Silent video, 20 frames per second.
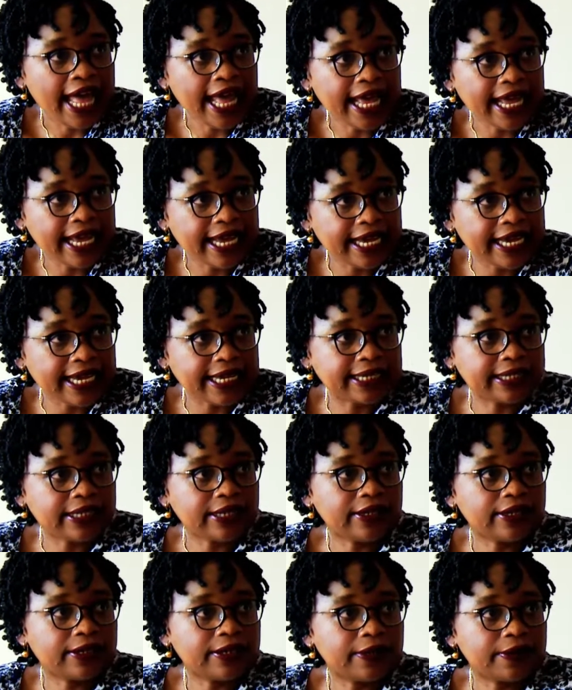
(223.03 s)
And
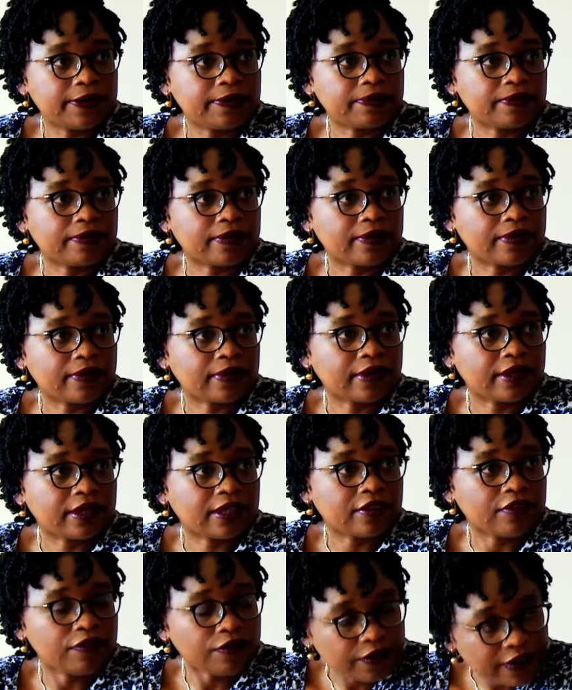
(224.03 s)

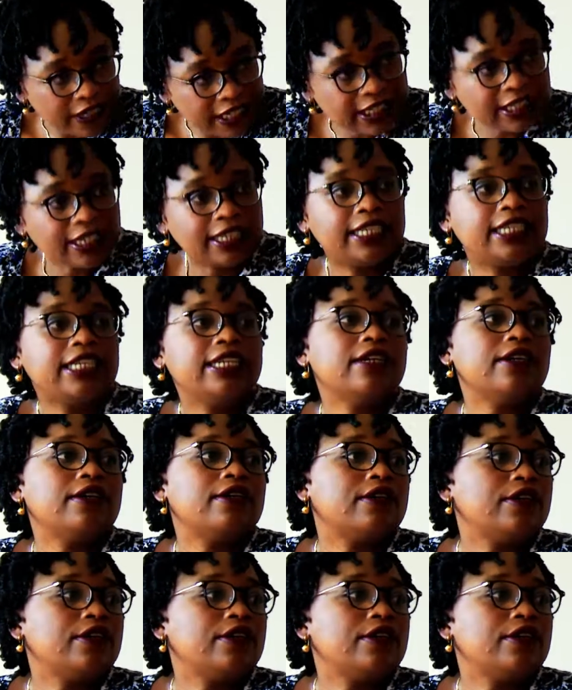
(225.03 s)
finally,